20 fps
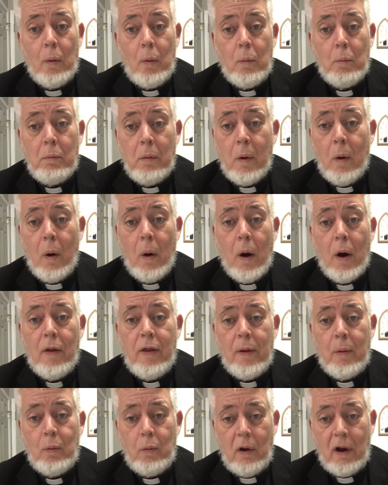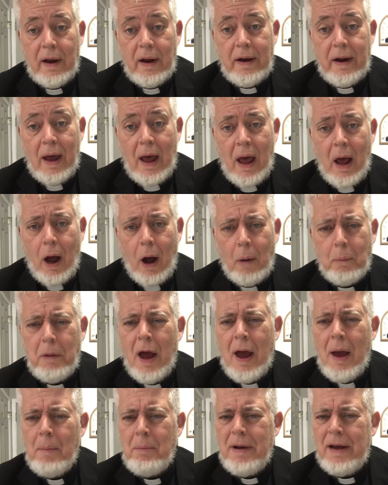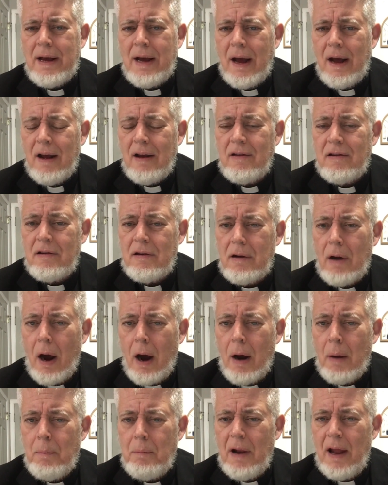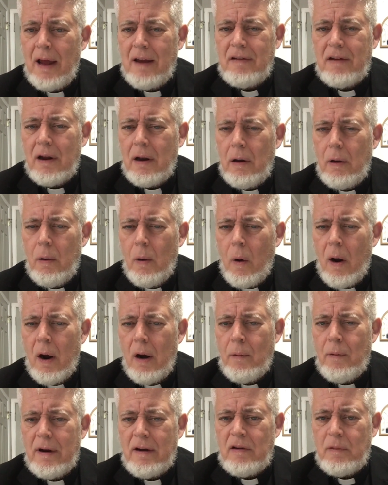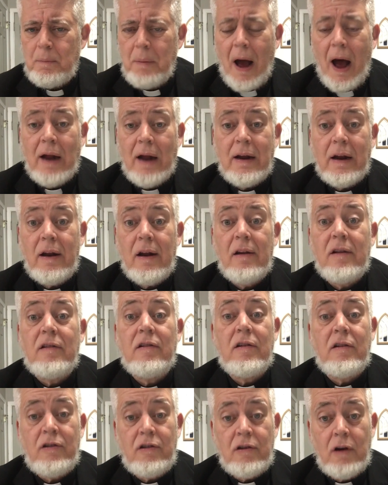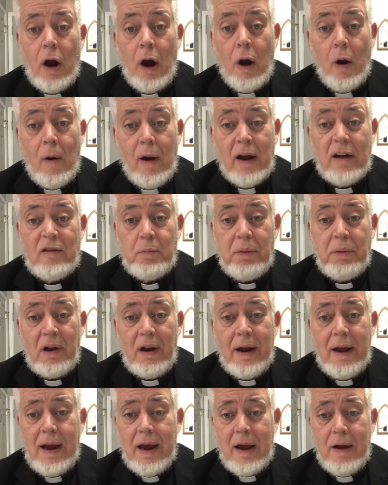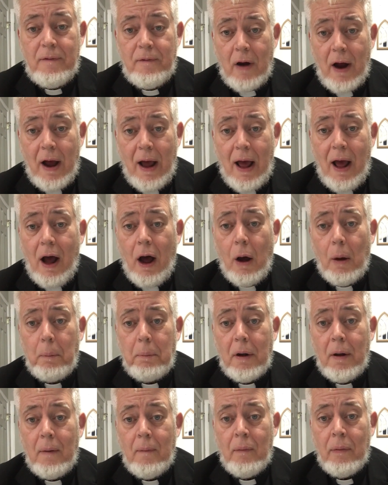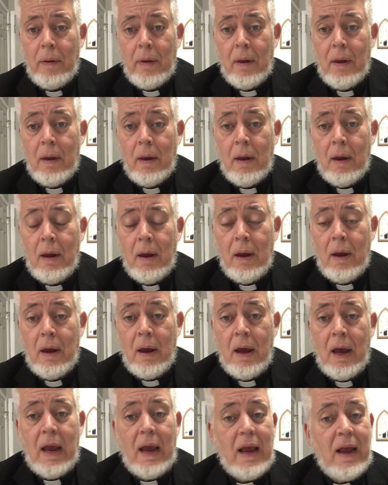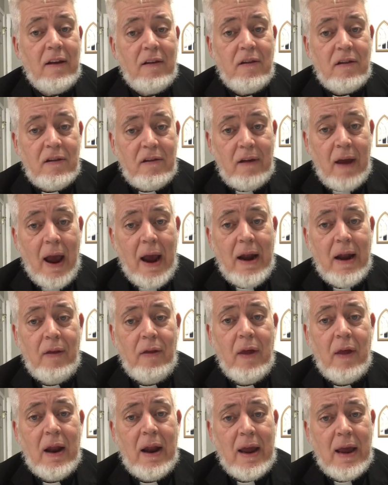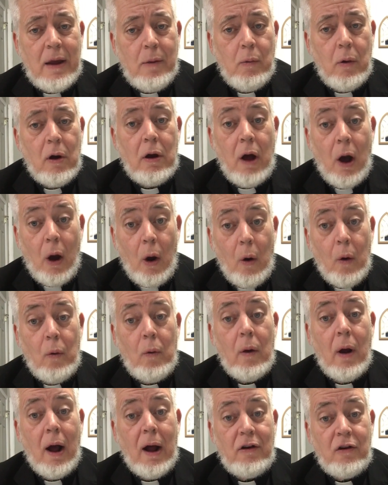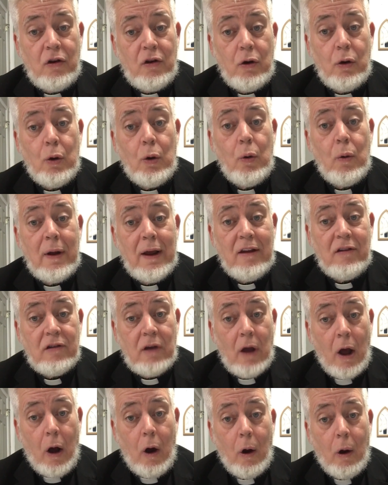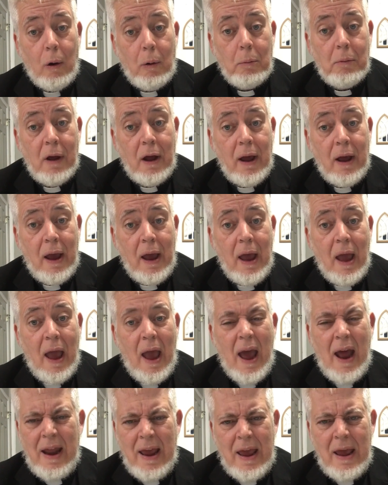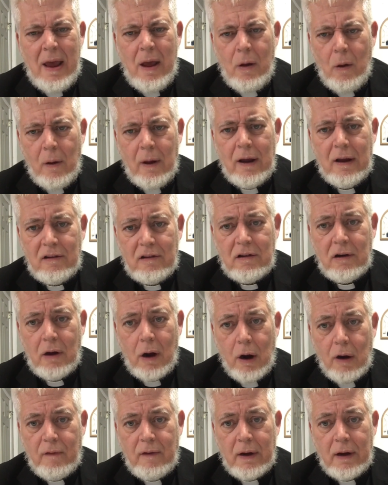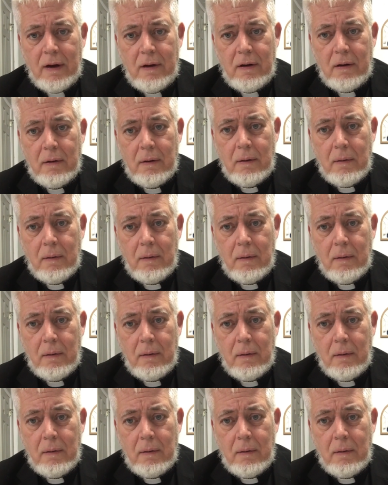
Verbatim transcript: more than willing to help because our blessed Lord responded to the centurion's plea for help. He stated that he will go to his home and heal his servant.